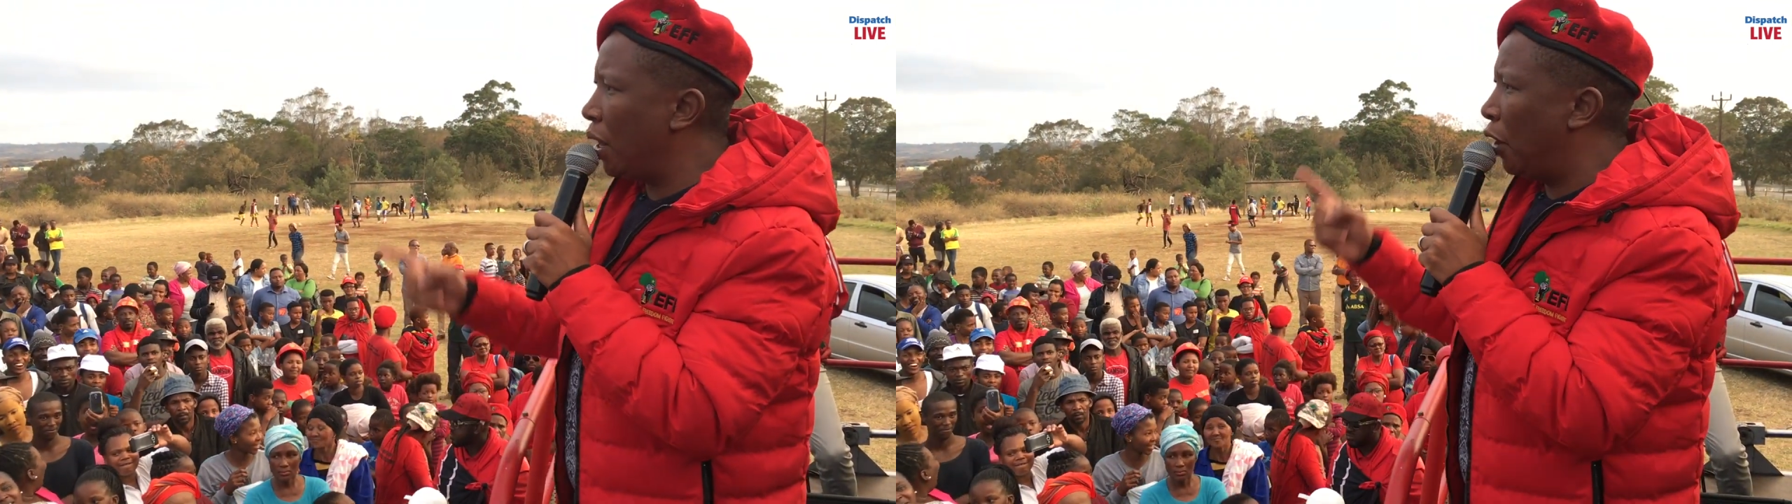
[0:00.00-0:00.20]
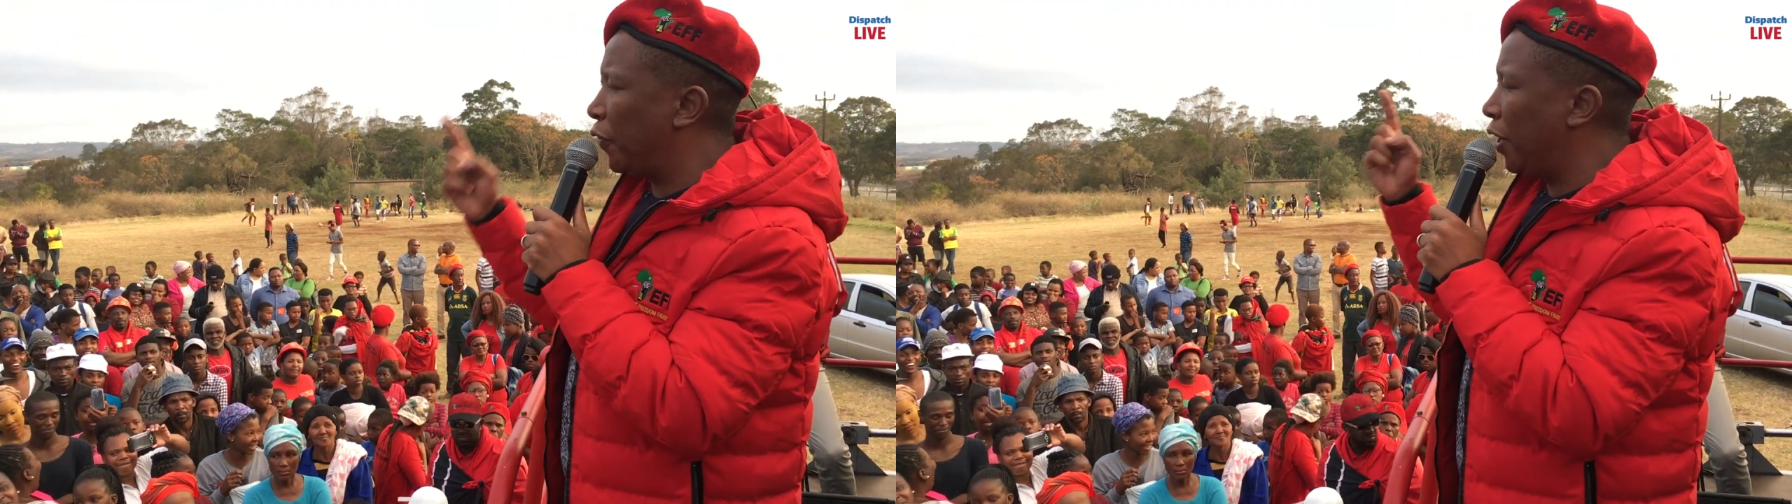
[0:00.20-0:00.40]

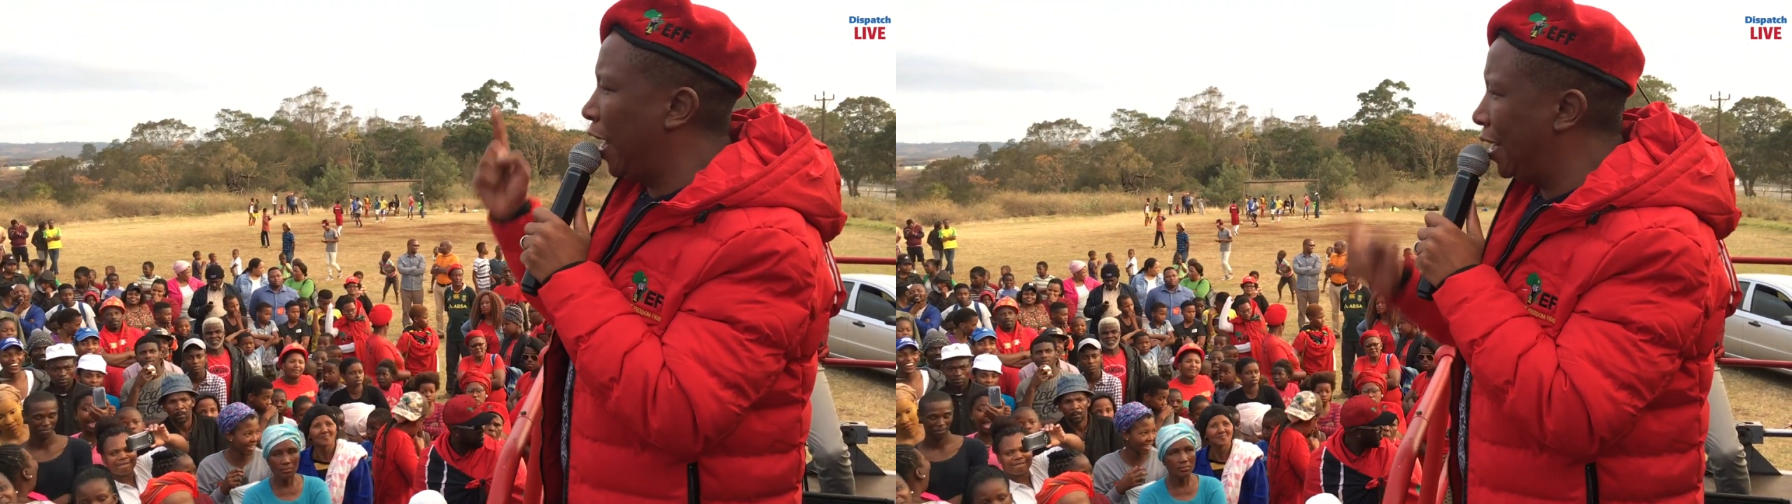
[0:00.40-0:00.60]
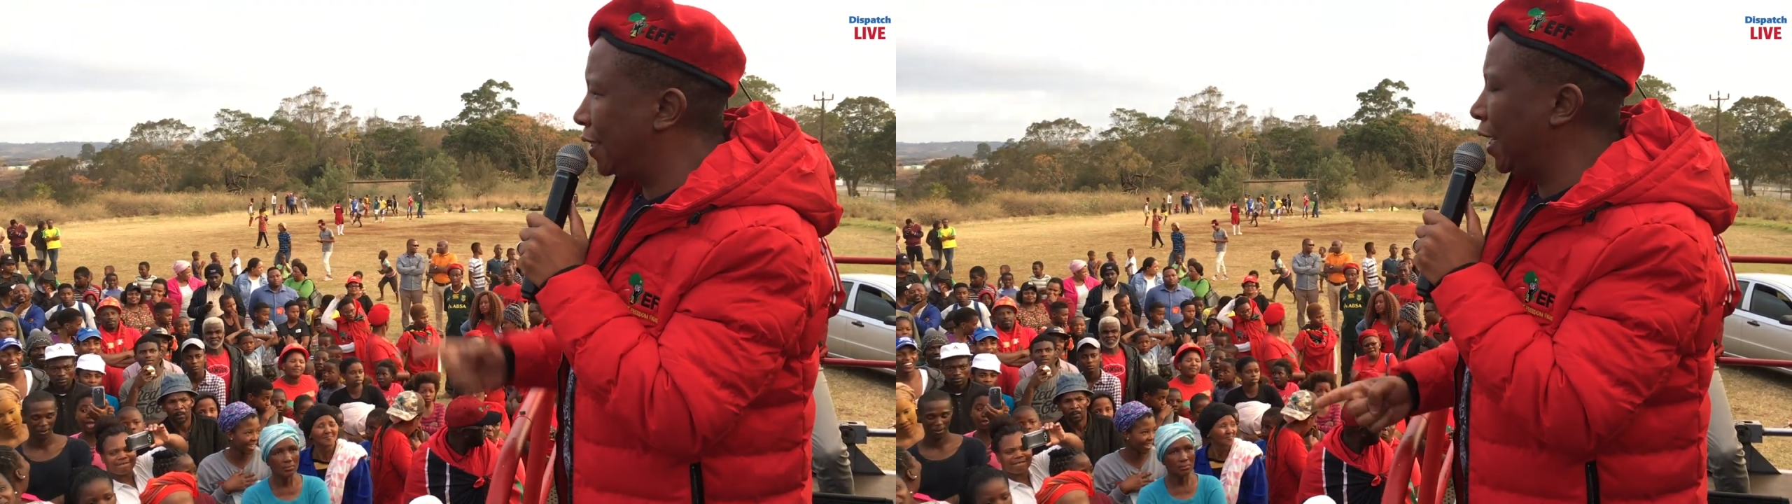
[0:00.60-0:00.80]
of
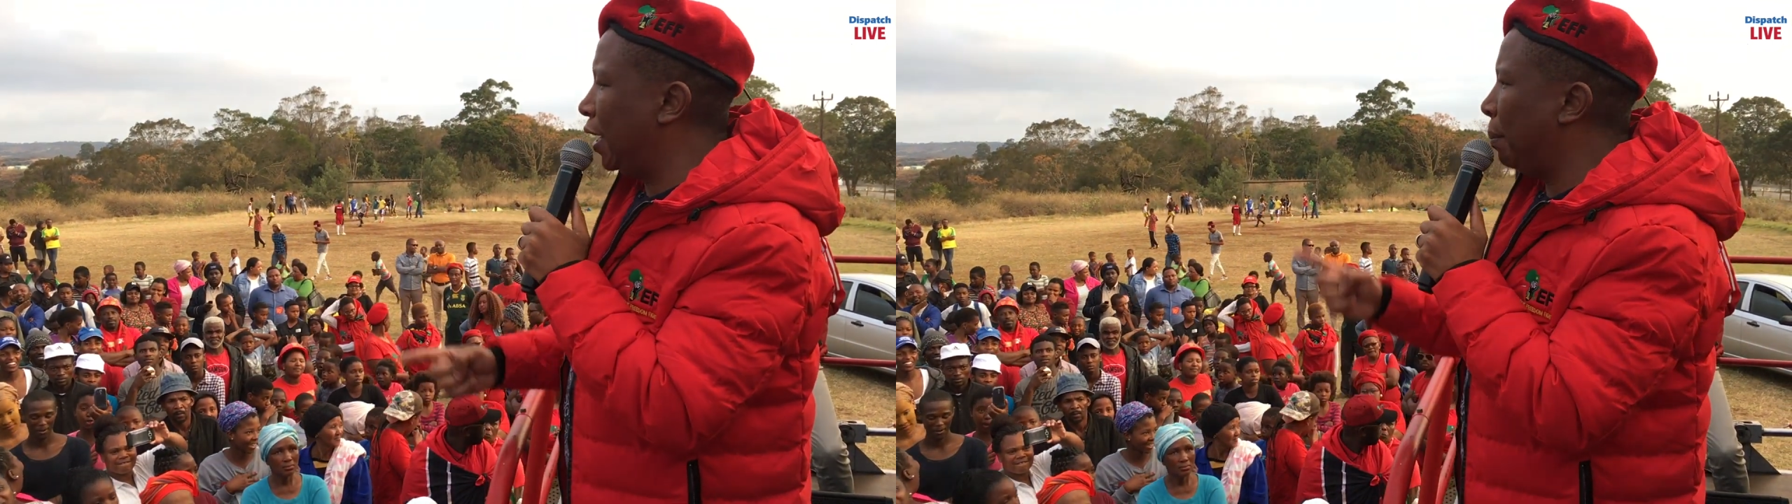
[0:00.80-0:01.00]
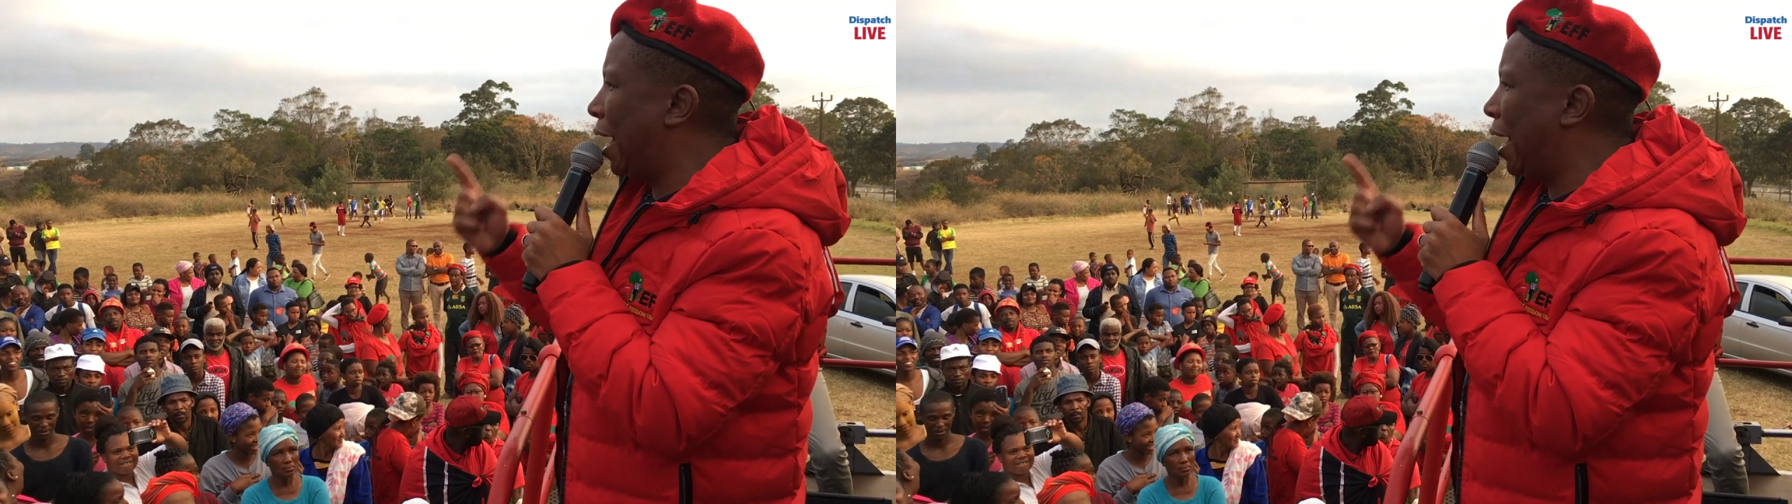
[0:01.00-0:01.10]
Nelson